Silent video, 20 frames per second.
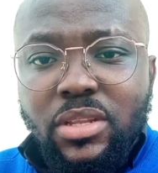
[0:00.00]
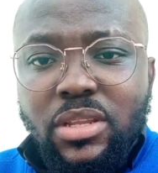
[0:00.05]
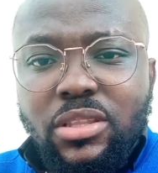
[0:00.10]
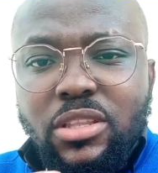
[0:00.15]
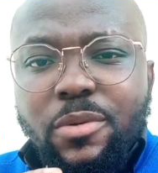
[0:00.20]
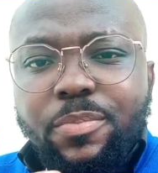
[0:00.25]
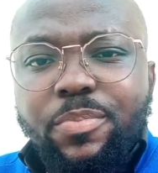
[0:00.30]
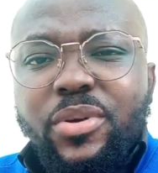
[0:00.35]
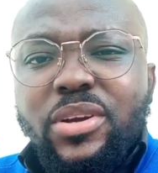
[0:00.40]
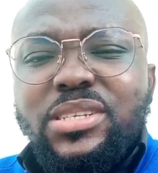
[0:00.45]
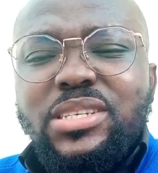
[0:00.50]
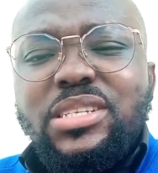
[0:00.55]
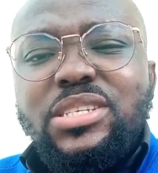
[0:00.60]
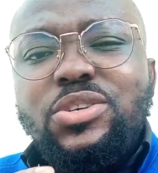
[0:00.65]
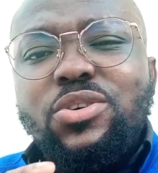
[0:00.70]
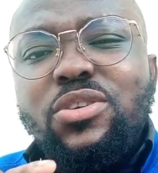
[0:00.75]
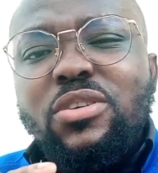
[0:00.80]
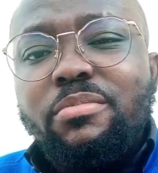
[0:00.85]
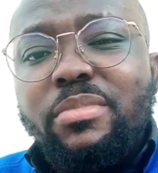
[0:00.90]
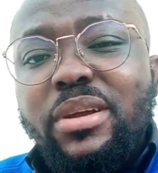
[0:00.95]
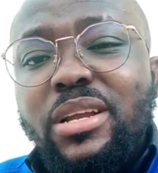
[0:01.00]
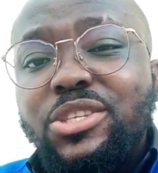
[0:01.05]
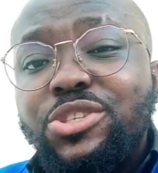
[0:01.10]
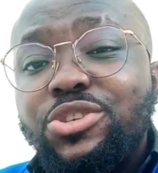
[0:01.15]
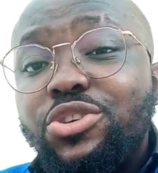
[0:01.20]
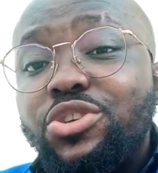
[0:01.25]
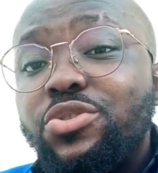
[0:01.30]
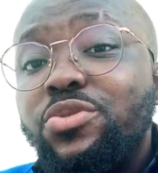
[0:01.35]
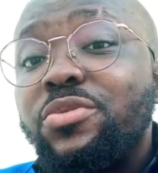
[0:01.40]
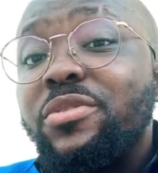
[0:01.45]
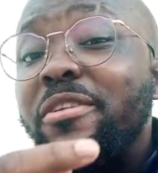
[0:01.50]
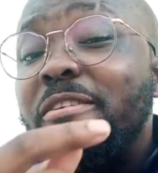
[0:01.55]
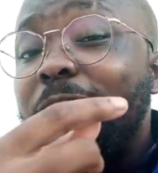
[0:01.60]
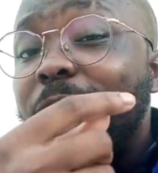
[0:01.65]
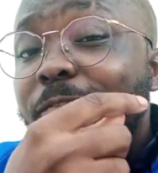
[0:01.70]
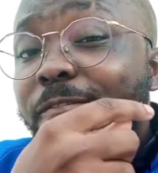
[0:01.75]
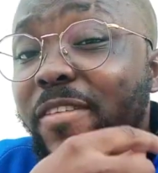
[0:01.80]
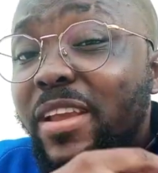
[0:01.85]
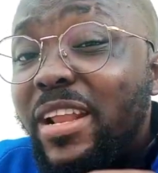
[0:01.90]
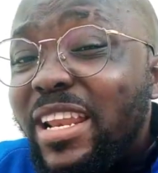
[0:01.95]
the person is going to mentor you
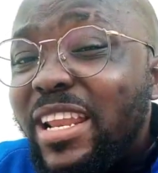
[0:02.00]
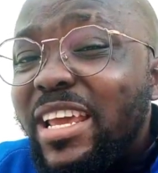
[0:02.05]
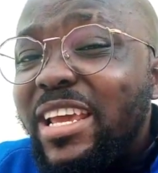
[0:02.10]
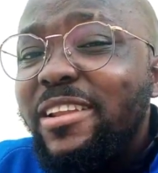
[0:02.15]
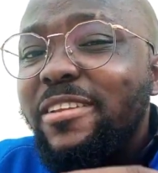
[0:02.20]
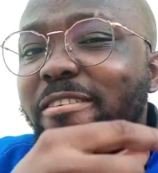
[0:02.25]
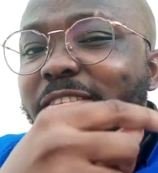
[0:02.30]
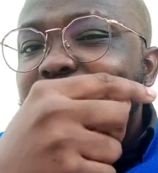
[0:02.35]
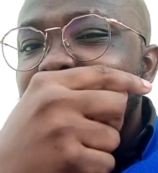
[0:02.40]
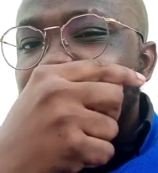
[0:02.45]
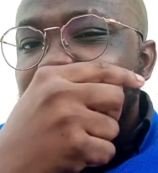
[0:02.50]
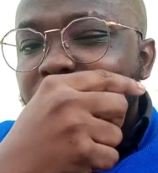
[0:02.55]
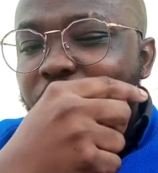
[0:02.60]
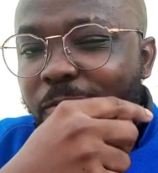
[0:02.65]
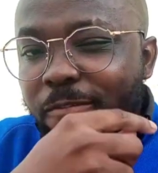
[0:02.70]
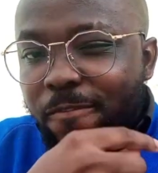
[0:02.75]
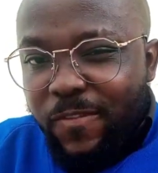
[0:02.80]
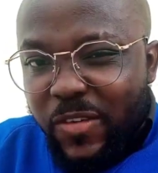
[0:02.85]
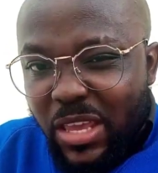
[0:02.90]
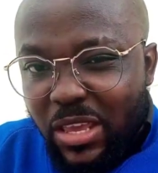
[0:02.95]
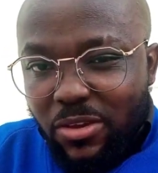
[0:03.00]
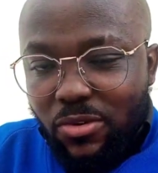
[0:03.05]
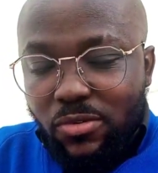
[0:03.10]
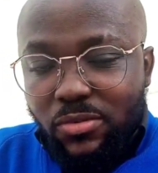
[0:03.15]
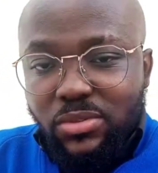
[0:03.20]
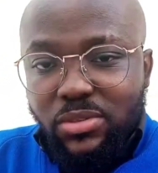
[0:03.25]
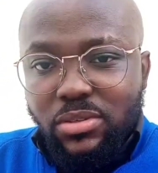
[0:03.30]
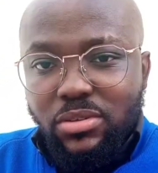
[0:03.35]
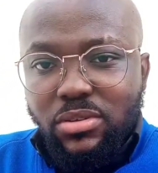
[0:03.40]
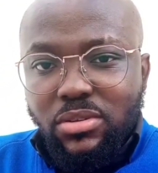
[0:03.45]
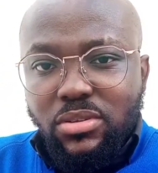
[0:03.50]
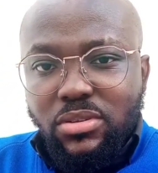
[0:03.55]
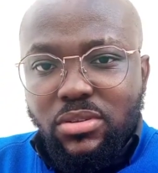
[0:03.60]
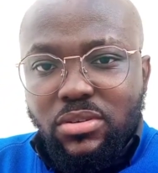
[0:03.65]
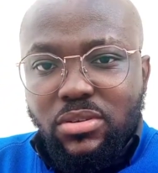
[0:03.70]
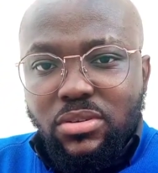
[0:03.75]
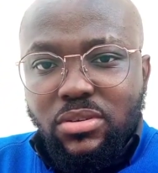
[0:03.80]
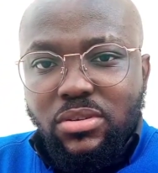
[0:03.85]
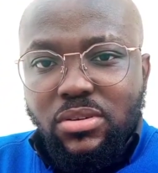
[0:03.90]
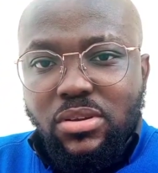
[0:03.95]
feeling
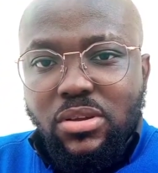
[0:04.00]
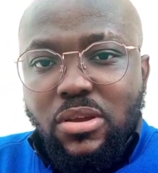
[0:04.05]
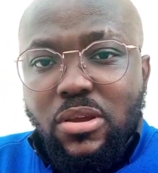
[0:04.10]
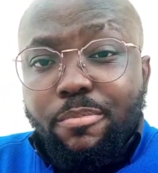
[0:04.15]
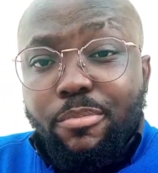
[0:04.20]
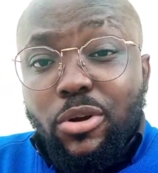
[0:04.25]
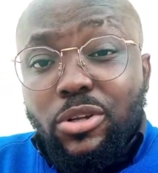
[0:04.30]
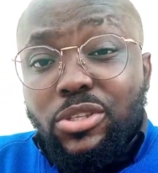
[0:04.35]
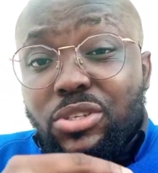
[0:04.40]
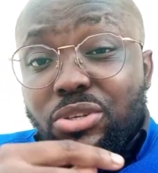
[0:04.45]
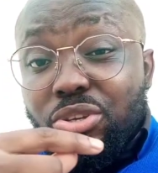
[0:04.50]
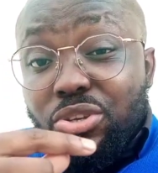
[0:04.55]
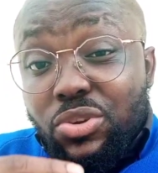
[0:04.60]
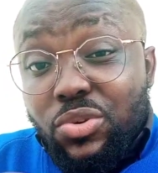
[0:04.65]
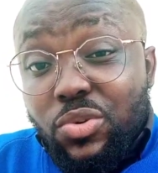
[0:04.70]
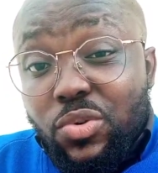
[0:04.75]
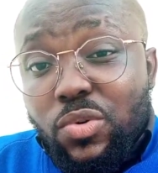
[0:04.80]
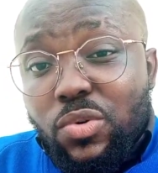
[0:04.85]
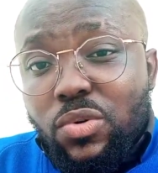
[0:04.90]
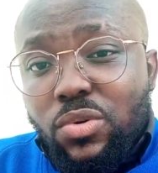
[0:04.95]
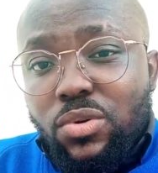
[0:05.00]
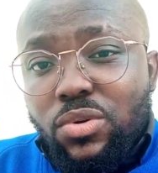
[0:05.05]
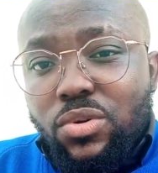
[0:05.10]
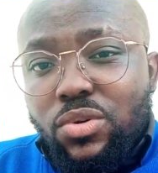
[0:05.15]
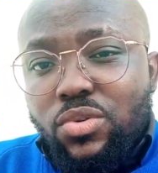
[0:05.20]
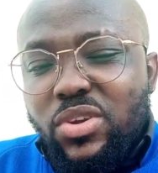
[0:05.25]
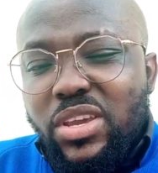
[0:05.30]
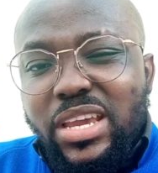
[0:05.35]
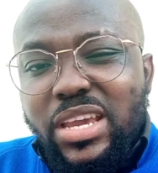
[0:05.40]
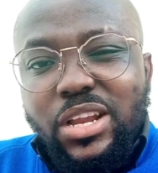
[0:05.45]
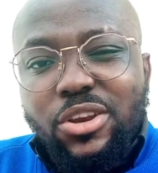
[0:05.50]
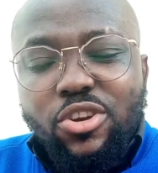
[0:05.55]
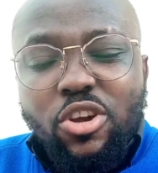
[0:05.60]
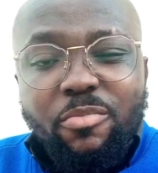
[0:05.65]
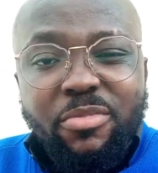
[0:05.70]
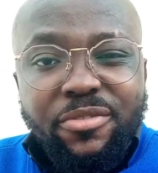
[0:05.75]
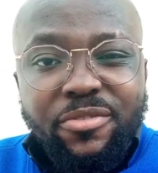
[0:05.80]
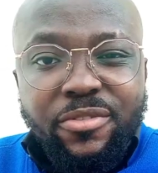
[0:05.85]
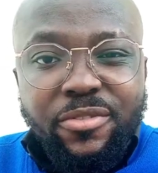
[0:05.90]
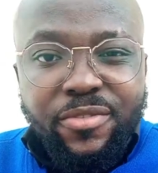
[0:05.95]
fulfilled, but to you cannot
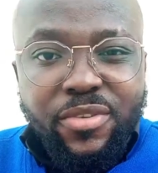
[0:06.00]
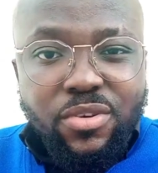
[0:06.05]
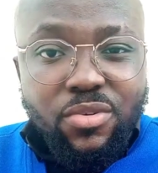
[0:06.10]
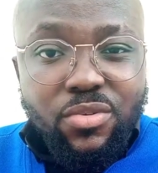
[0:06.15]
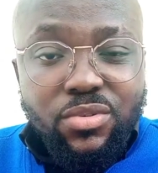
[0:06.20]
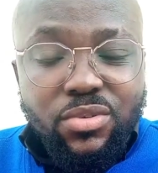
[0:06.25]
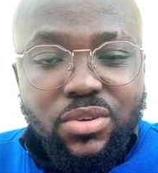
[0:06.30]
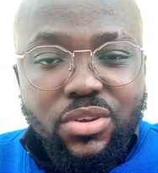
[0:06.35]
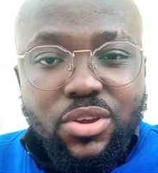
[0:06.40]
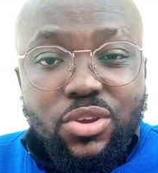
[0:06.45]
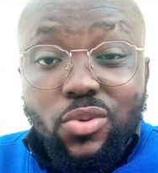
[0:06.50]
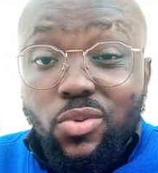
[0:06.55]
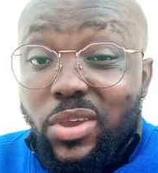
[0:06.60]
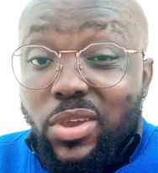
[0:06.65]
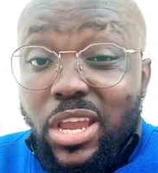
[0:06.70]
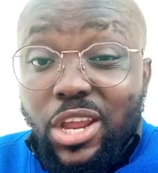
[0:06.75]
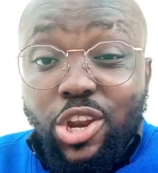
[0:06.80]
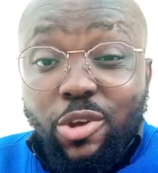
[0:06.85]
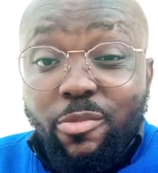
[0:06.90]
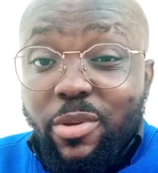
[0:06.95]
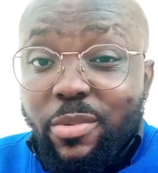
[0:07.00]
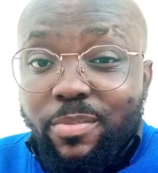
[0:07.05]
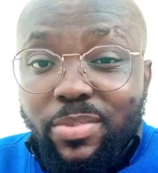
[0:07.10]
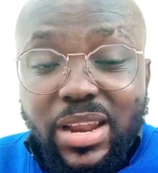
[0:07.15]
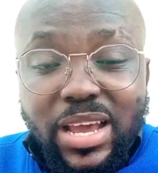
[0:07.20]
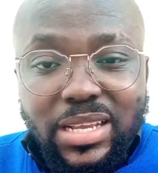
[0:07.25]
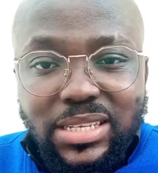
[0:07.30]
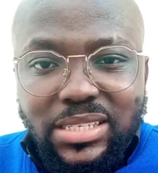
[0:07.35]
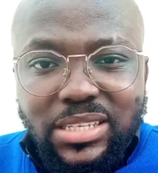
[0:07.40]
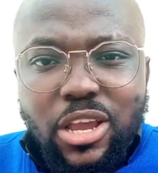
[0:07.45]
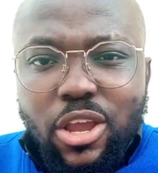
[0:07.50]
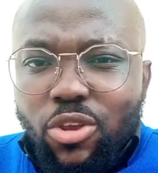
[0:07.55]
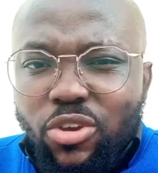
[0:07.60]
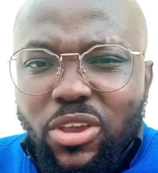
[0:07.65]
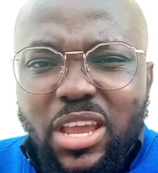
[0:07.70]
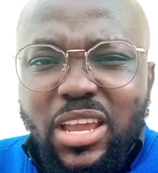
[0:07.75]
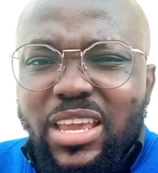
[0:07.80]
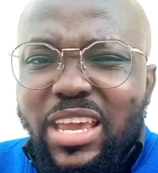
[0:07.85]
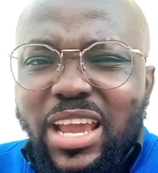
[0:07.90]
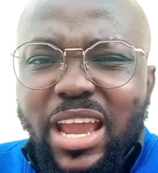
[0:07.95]
be fulfilled. You cannot be blessed. You
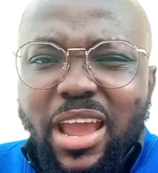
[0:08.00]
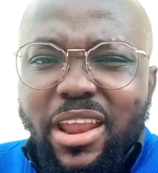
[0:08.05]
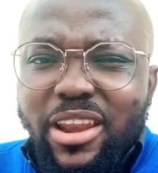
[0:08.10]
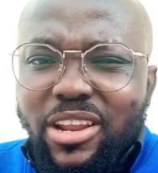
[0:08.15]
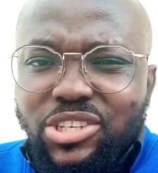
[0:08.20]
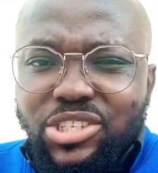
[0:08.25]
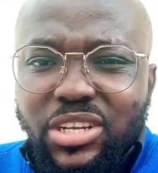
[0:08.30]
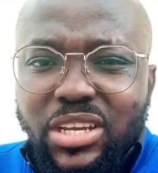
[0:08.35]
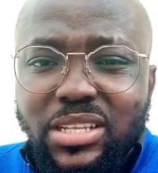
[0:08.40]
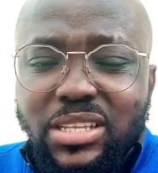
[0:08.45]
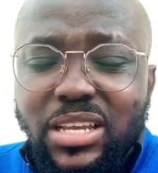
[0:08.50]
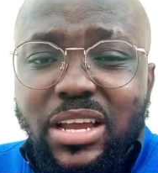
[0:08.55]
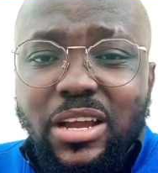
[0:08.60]
can get energetic